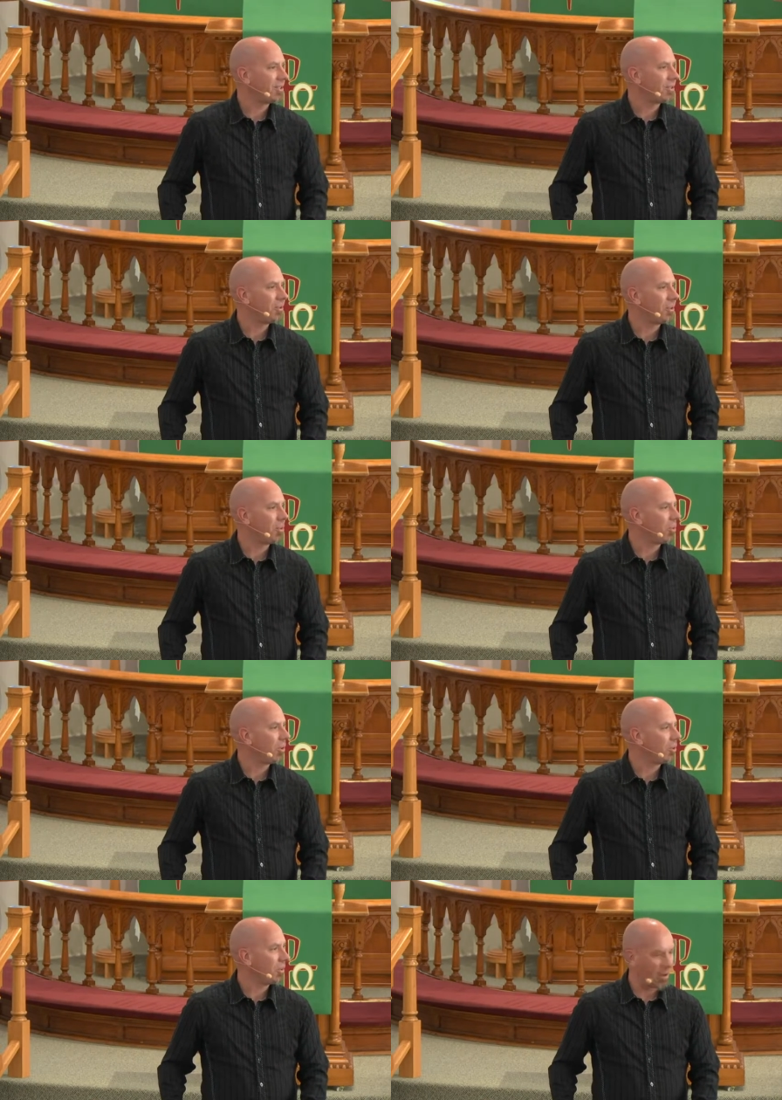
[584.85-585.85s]
to the
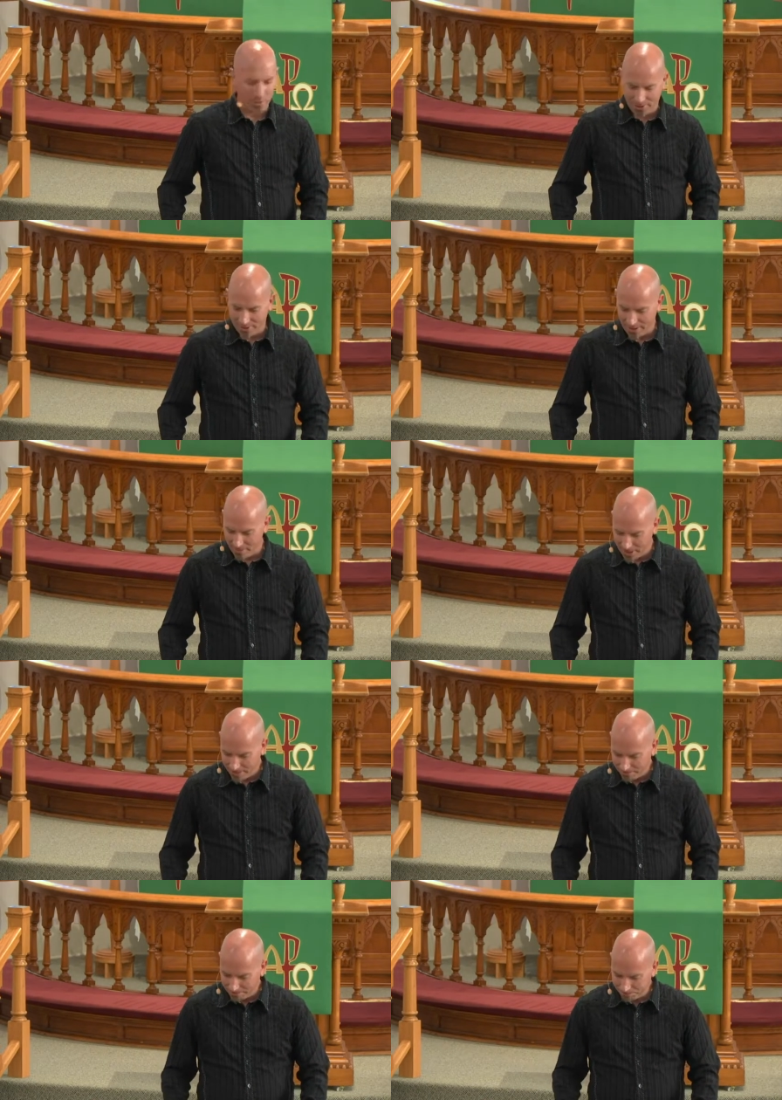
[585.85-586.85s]
world around us. Amen. Amen.